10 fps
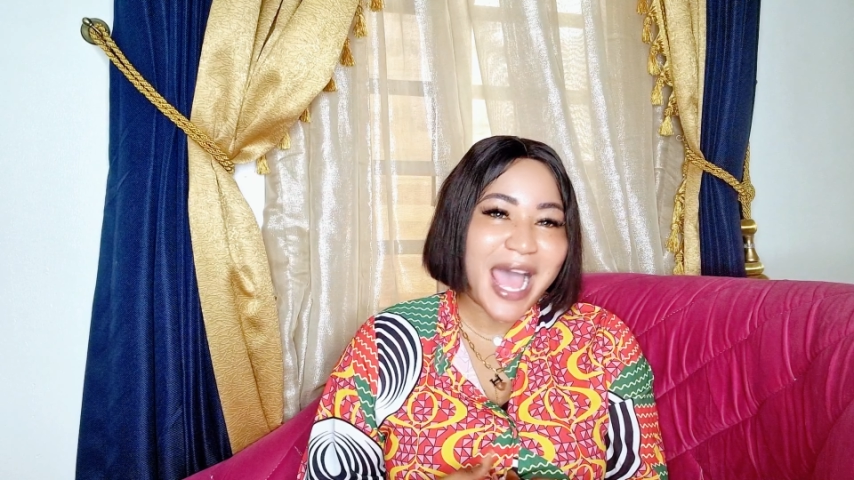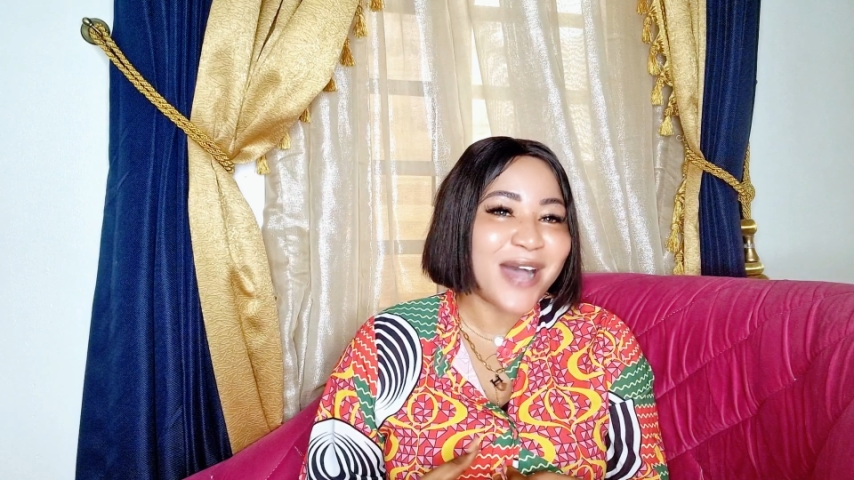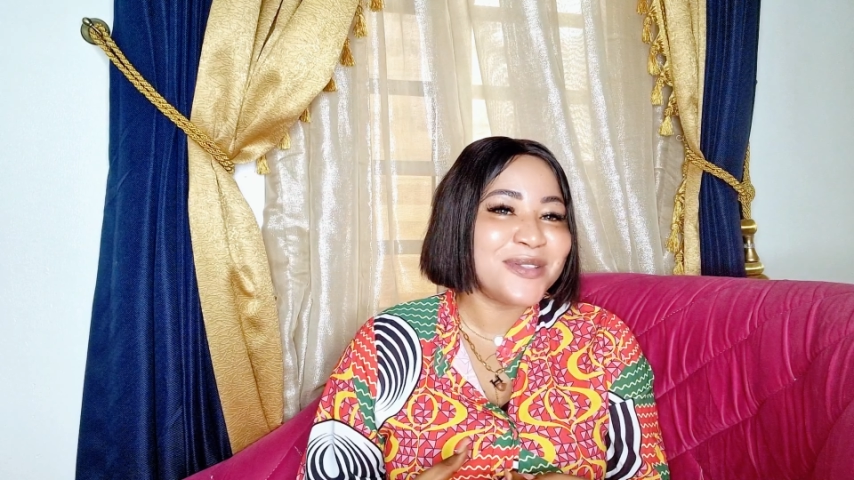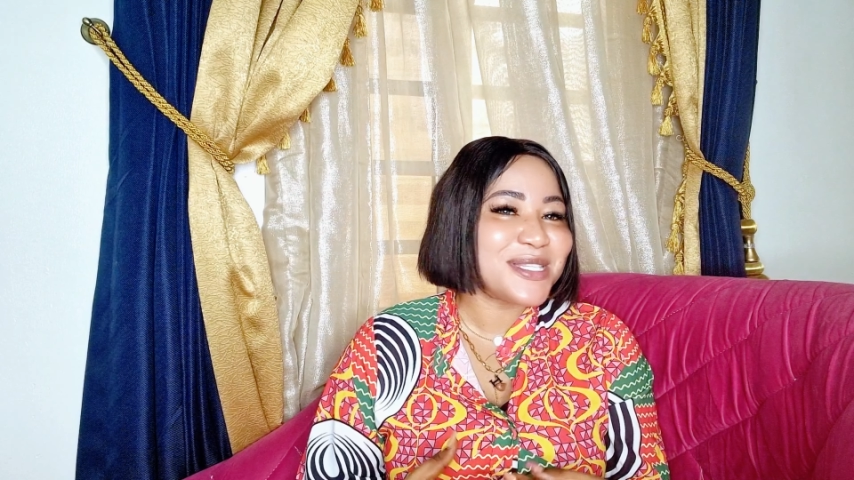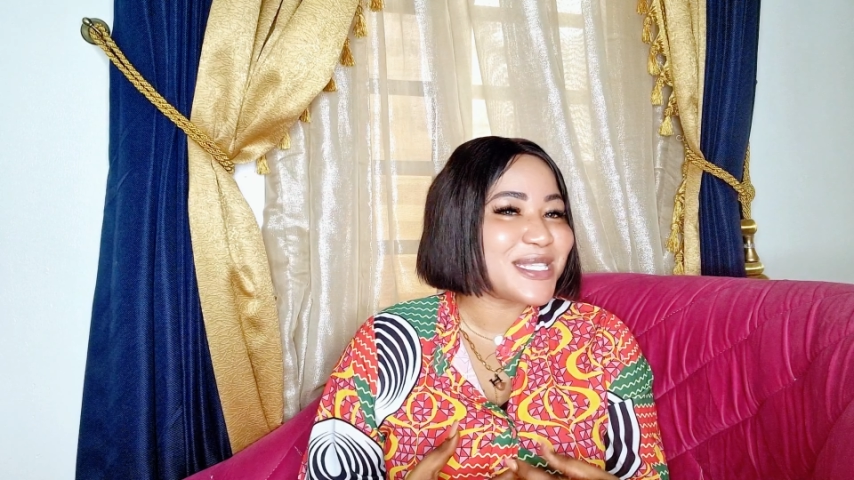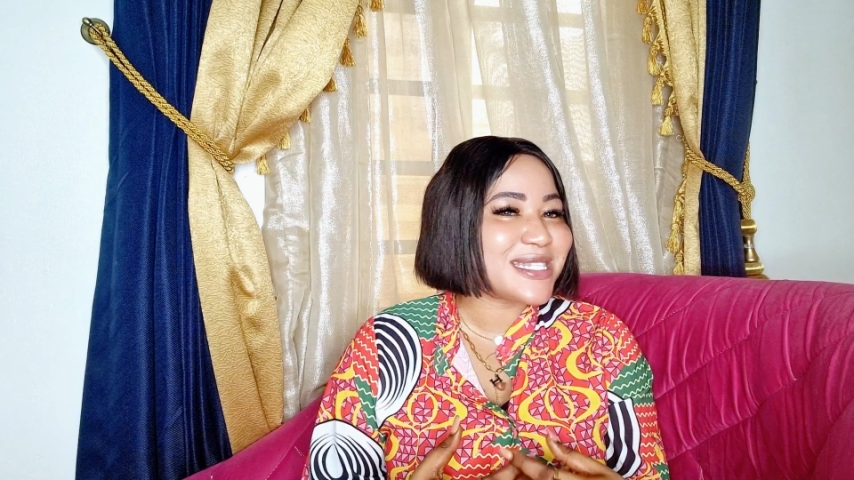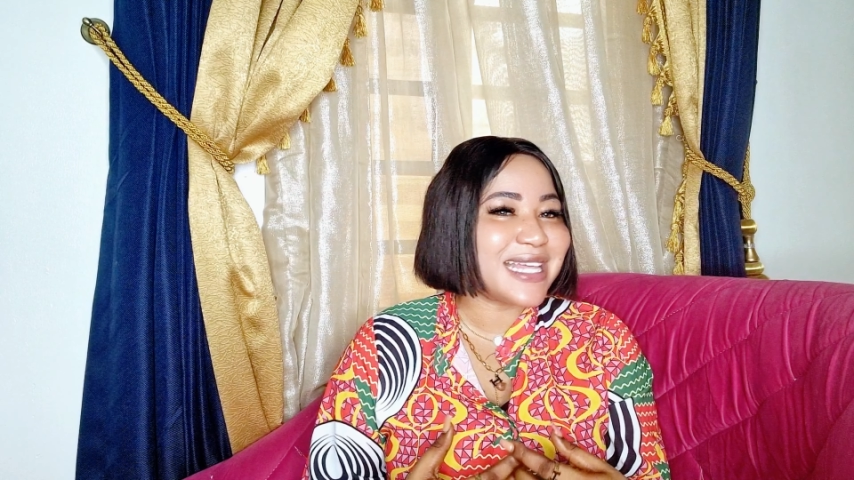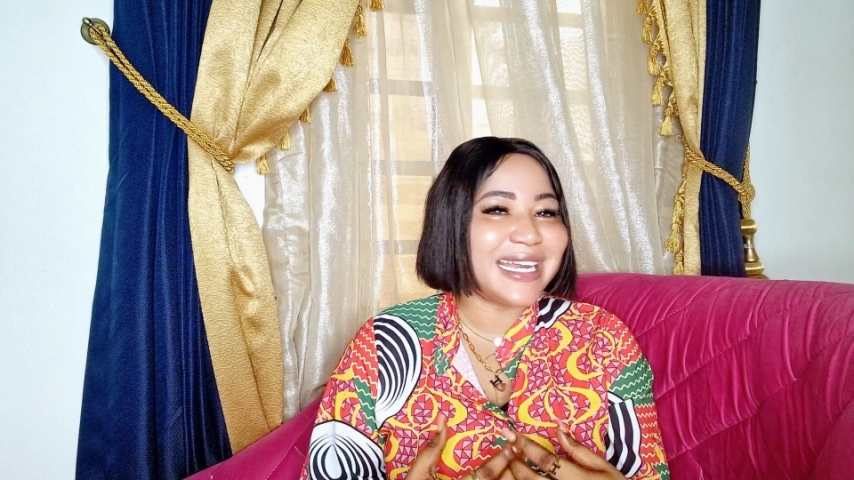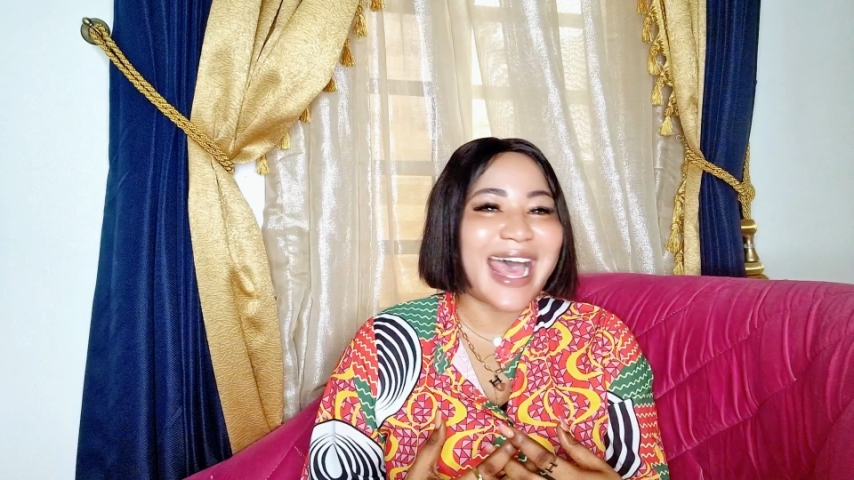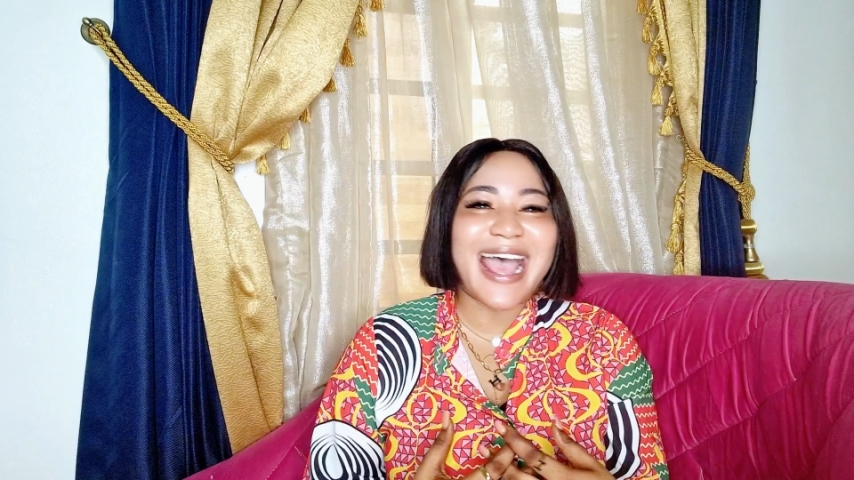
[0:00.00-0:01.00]
I
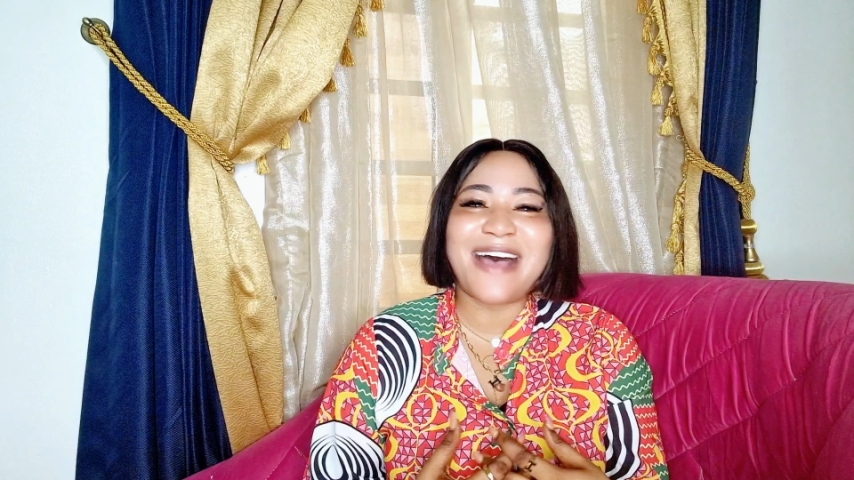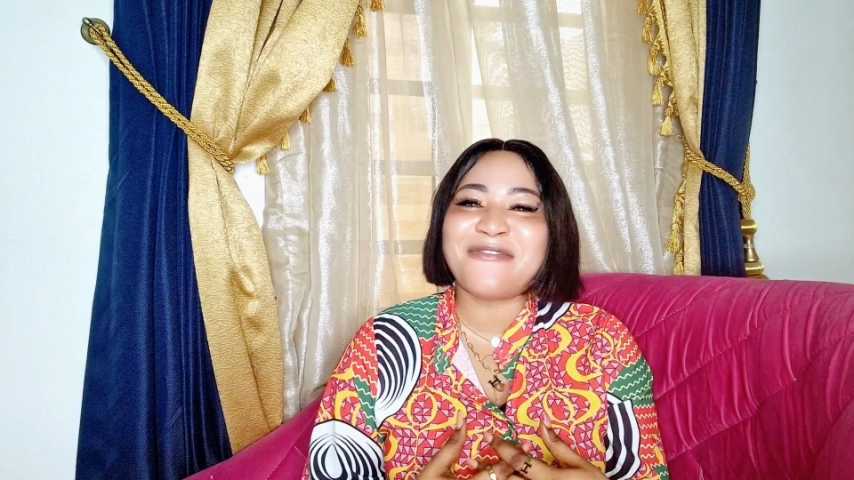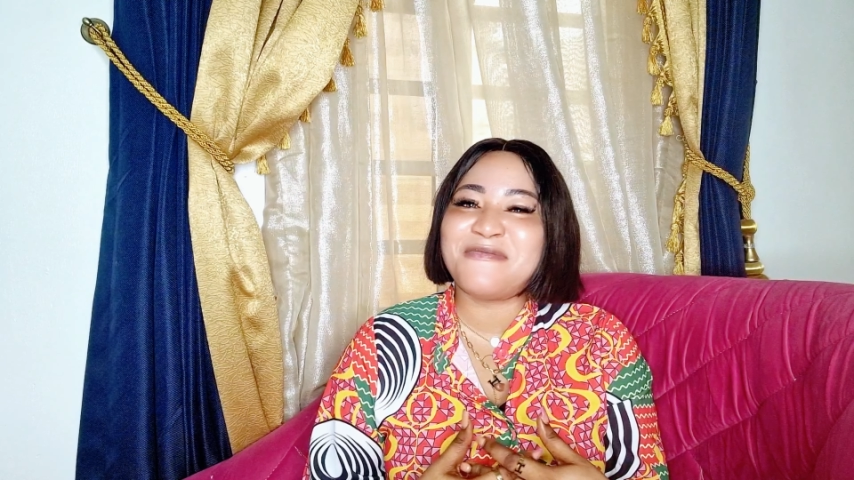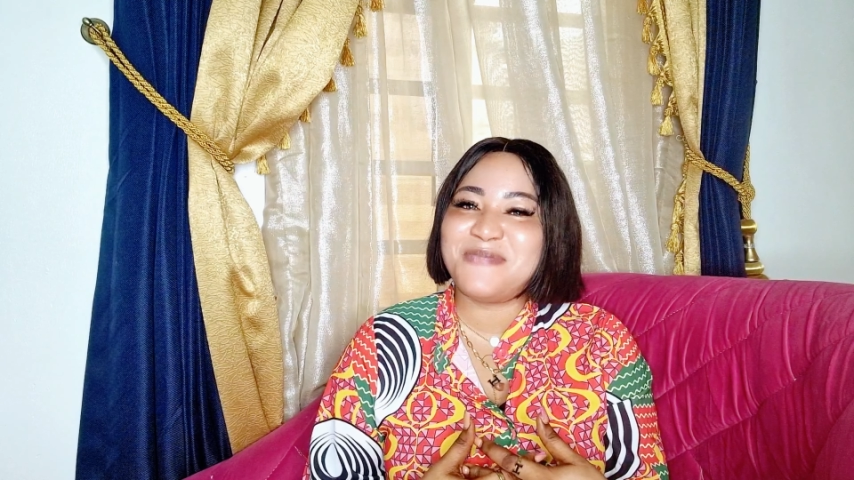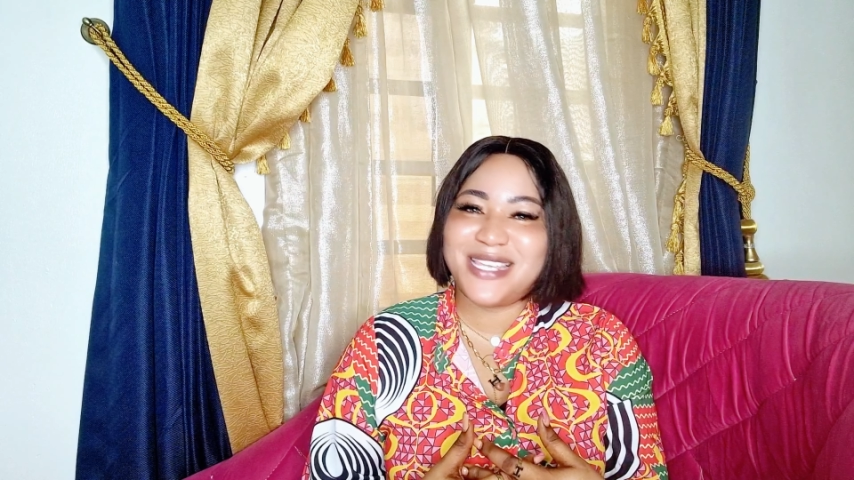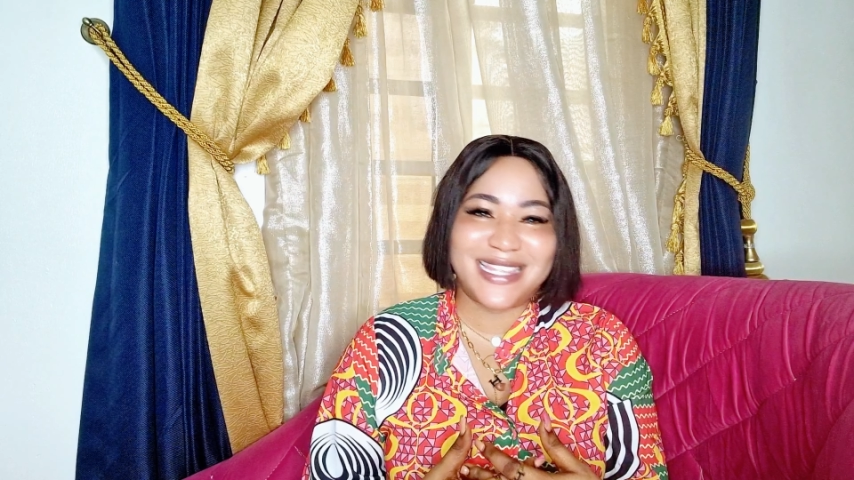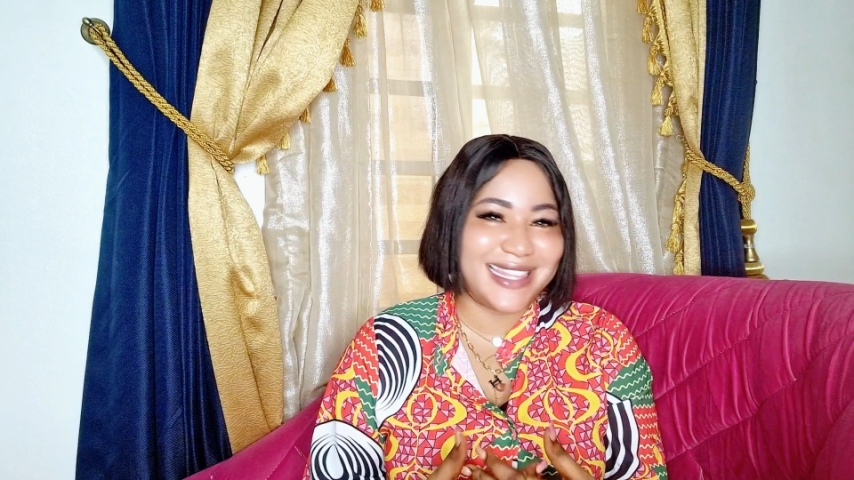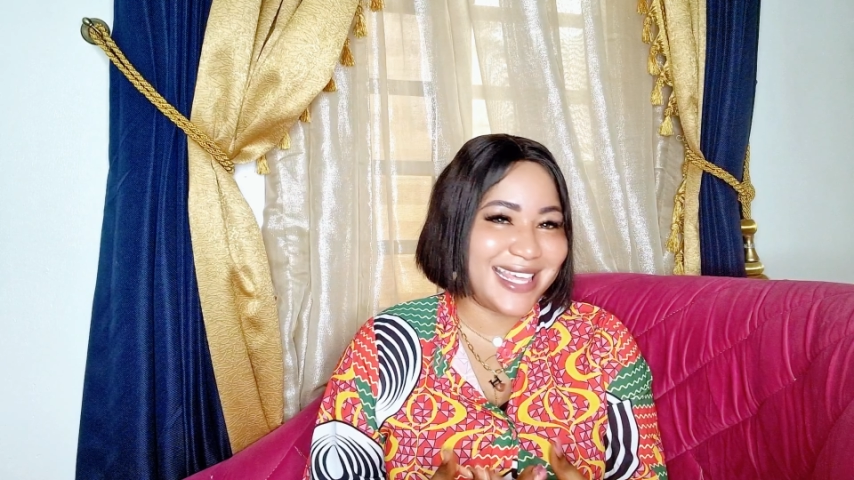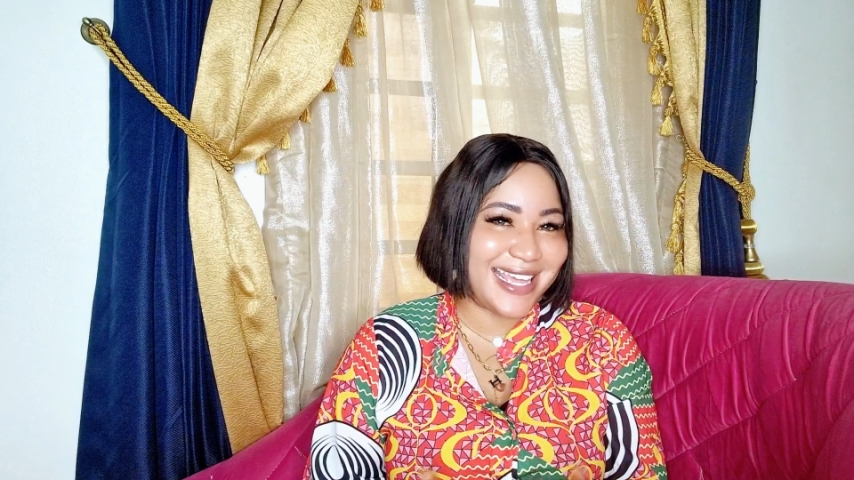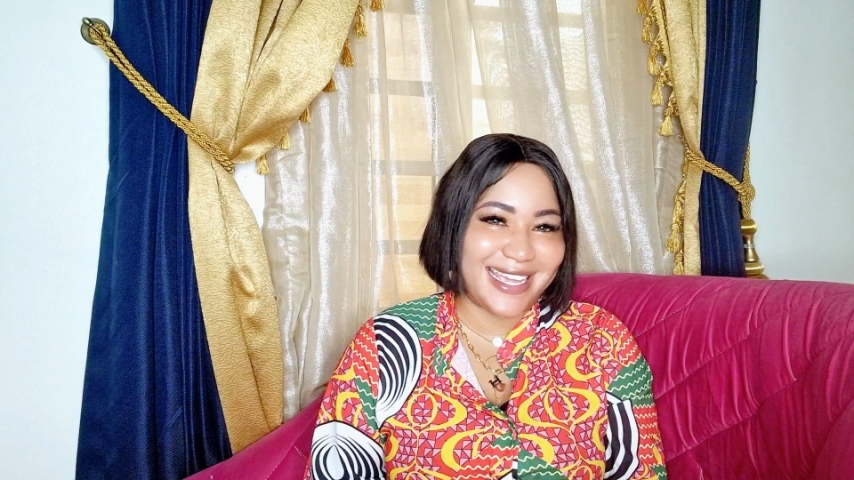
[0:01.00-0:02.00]
understand, I have
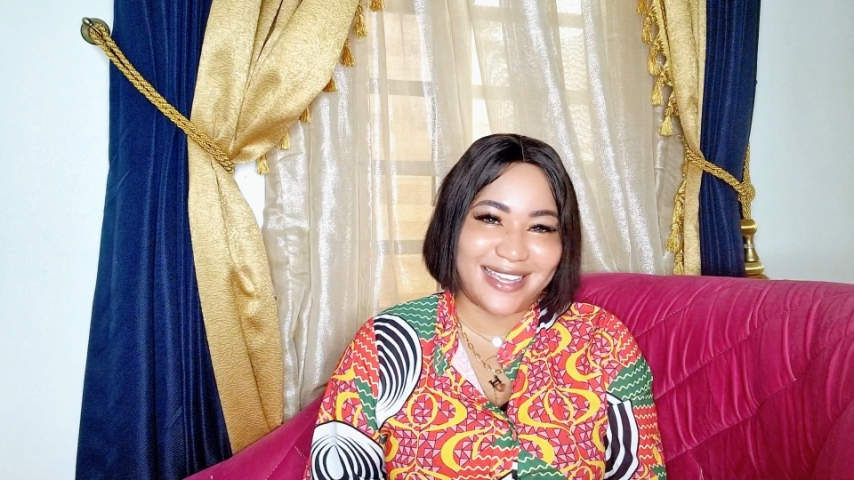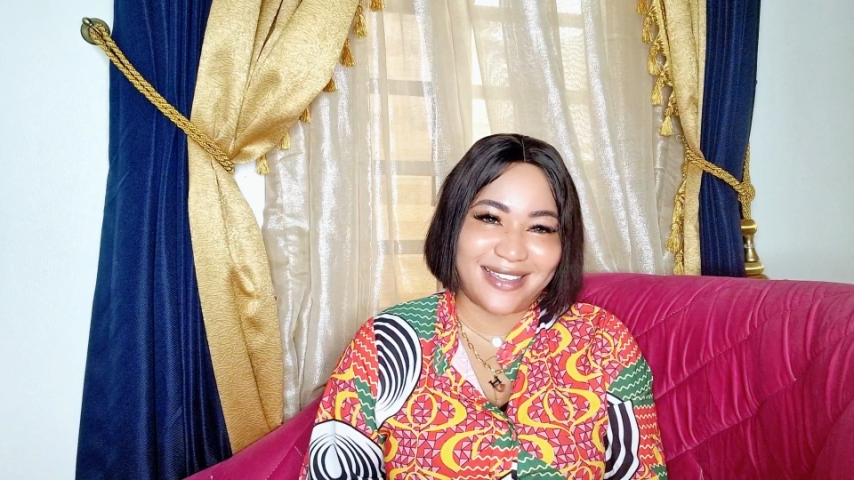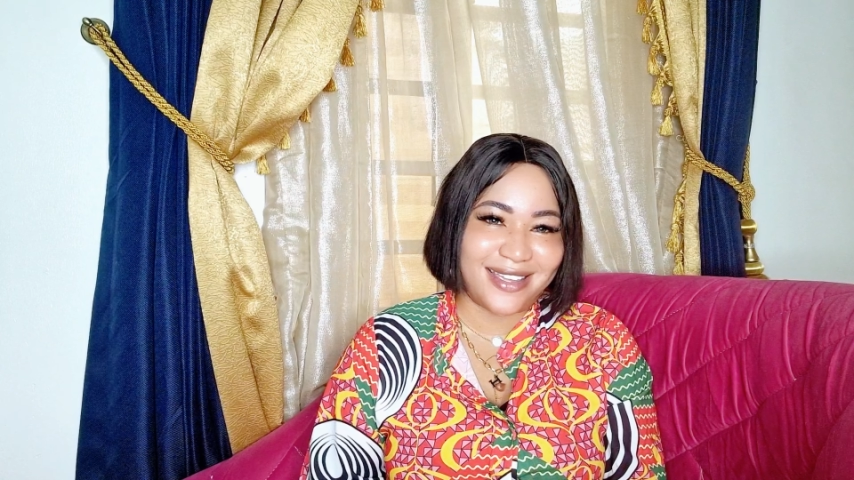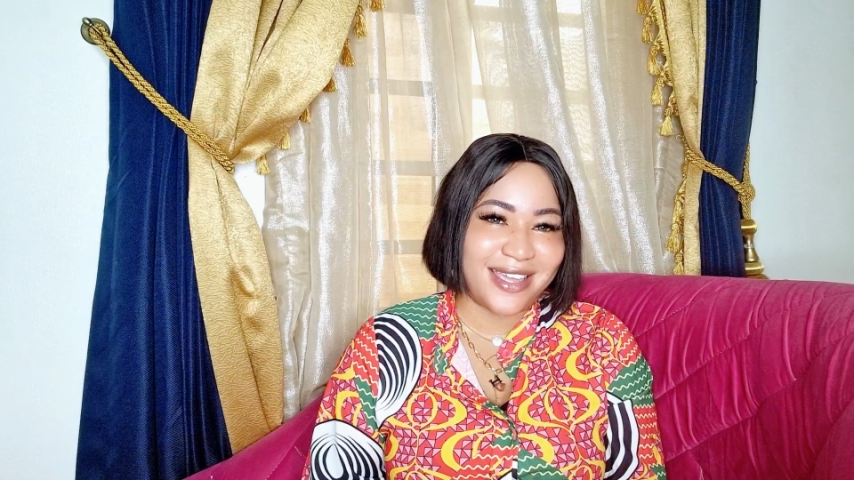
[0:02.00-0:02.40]
been there.